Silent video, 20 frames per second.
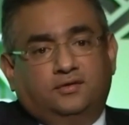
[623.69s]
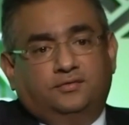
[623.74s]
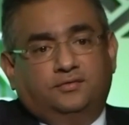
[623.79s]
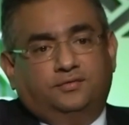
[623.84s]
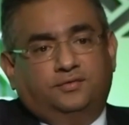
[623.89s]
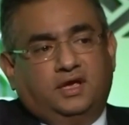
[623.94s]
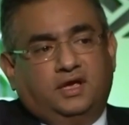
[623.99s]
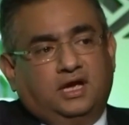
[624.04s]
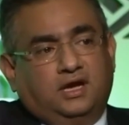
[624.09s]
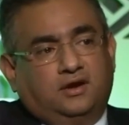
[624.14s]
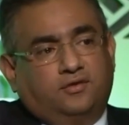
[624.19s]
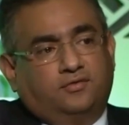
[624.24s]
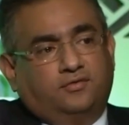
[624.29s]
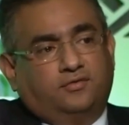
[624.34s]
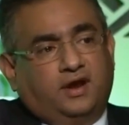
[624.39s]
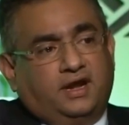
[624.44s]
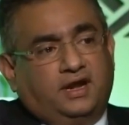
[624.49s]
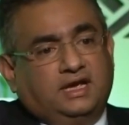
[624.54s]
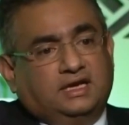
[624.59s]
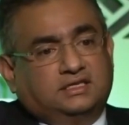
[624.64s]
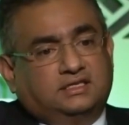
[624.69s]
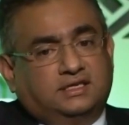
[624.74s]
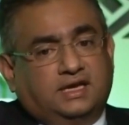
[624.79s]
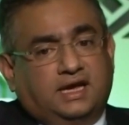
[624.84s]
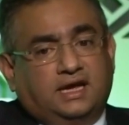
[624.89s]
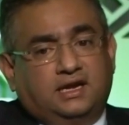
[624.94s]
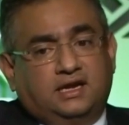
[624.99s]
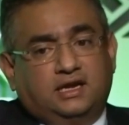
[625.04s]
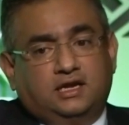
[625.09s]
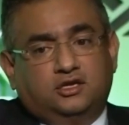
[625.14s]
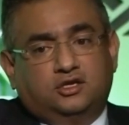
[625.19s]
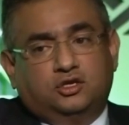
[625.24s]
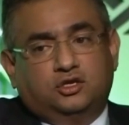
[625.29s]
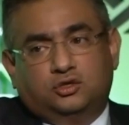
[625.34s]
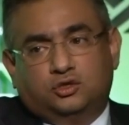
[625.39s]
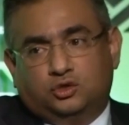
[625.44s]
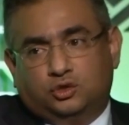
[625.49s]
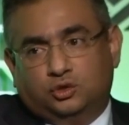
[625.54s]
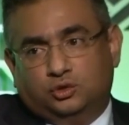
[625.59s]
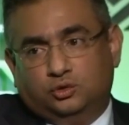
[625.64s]
are very excited
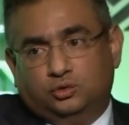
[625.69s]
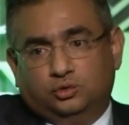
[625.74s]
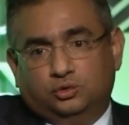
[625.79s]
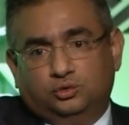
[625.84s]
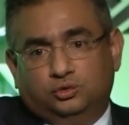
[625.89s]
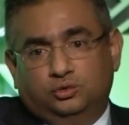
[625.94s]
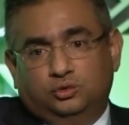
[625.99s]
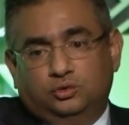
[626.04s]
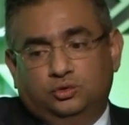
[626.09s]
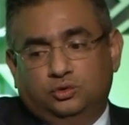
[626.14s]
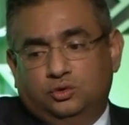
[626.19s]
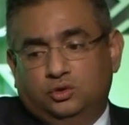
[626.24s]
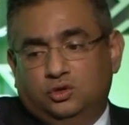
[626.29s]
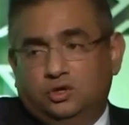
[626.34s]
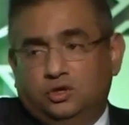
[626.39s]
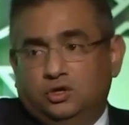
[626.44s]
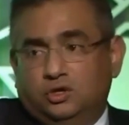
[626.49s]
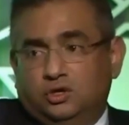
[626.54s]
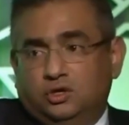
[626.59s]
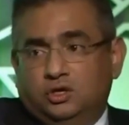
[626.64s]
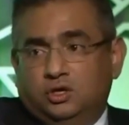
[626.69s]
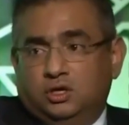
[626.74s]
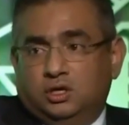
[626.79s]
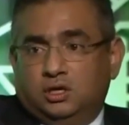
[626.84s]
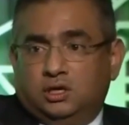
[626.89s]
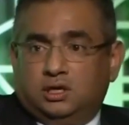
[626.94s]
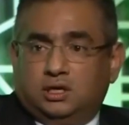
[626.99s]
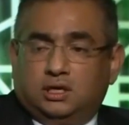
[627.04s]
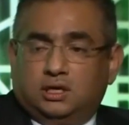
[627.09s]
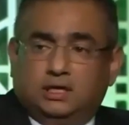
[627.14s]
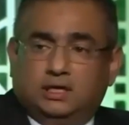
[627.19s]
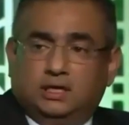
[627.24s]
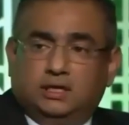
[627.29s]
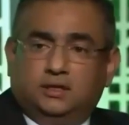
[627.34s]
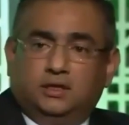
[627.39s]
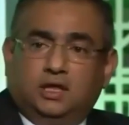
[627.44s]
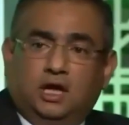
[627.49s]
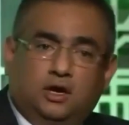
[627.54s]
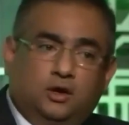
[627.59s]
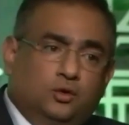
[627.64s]
to
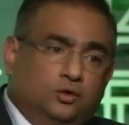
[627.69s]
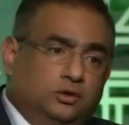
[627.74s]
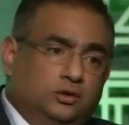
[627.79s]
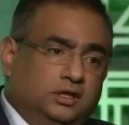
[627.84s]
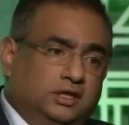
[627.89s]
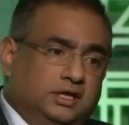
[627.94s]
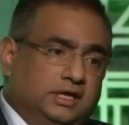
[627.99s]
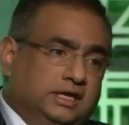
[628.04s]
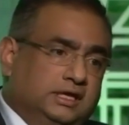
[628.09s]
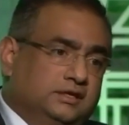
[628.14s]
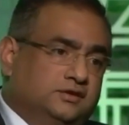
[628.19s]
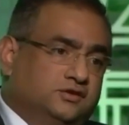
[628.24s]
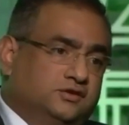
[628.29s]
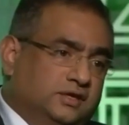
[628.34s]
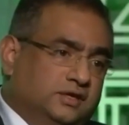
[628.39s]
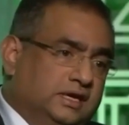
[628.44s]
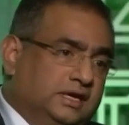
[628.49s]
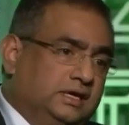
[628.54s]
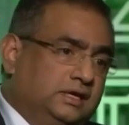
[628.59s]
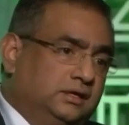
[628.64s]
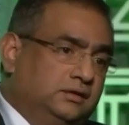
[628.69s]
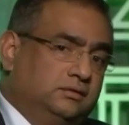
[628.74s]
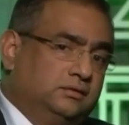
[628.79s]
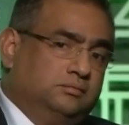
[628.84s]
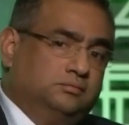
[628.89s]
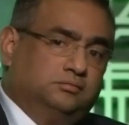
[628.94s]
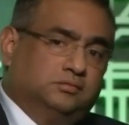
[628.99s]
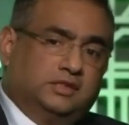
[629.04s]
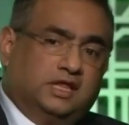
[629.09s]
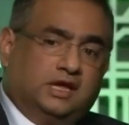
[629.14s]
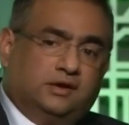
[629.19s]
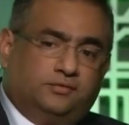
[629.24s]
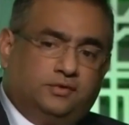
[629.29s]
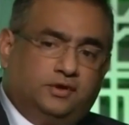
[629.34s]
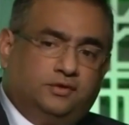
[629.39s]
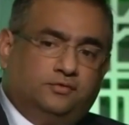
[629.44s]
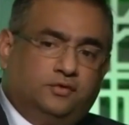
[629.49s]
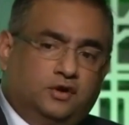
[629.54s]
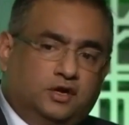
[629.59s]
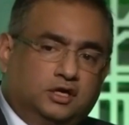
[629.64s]
not only see that we
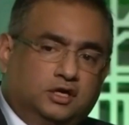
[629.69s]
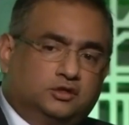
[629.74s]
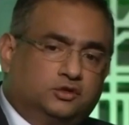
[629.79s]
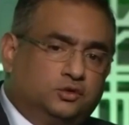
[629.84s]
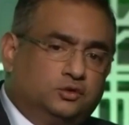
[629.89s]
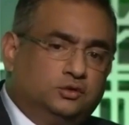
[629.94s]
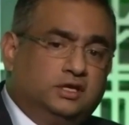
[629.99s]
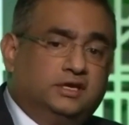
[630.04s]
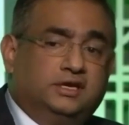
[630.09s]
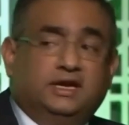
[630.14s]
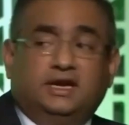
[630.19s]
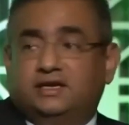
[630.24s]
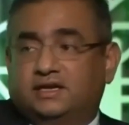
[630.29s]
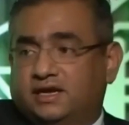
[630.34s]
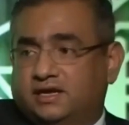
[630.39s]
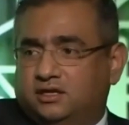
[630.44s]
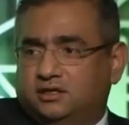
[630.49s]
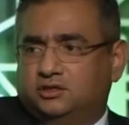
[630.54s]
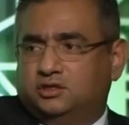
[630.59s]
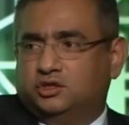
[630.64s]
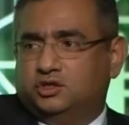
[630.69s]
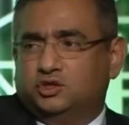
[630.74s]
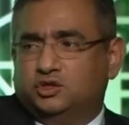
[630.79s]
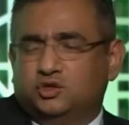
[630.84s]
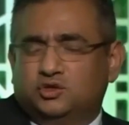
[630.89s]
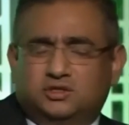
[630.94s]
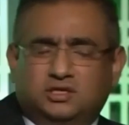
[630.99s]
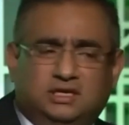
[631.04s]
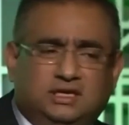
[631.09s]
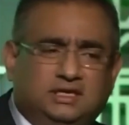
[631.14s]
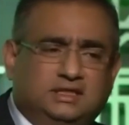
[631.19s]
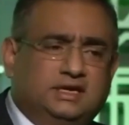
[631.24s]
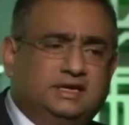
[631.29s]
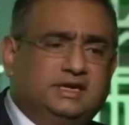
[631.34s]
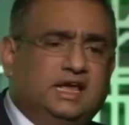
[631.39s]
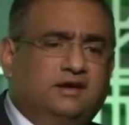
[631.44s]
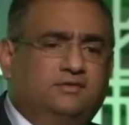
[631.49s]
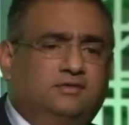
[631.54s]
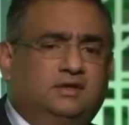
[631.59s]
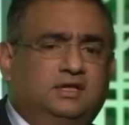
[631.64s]
work through the details. Usually the
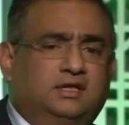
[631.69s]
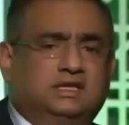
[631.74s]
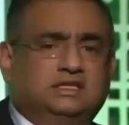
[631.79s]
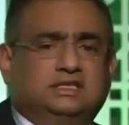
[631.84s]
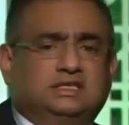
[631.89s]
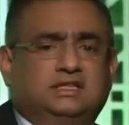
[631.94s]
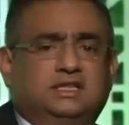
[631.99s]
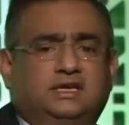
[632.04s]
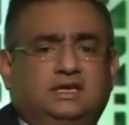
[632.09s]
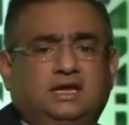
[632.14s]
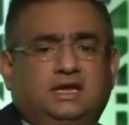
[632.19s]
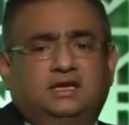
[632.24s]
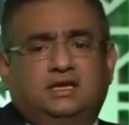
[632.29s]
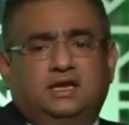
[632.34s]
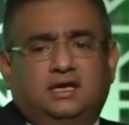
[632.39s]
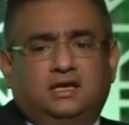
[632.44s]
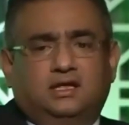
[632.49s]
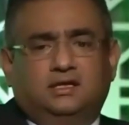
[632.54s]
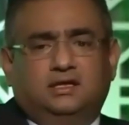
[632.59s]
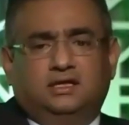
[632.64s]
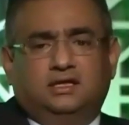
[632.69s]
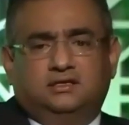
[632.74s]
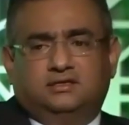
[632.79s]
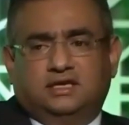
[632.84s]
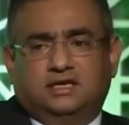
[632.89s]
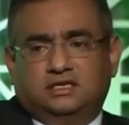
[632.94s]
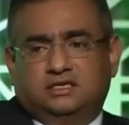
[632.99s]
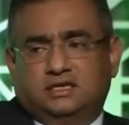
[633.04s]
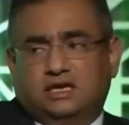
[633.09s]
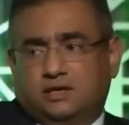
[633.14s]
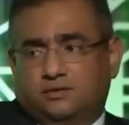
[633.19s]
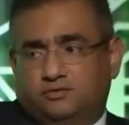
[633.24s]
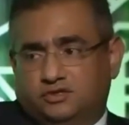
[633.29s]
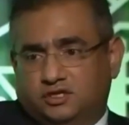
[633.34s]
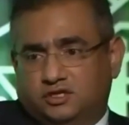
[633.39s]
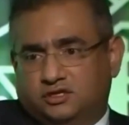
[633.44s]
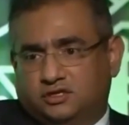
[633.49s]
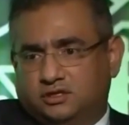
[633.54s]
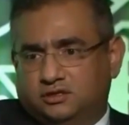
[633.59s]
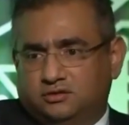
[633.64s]
devil is in the detail in such
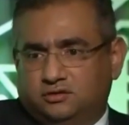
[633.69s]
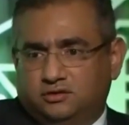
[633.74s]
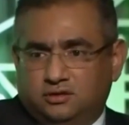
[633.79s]
acquisitions.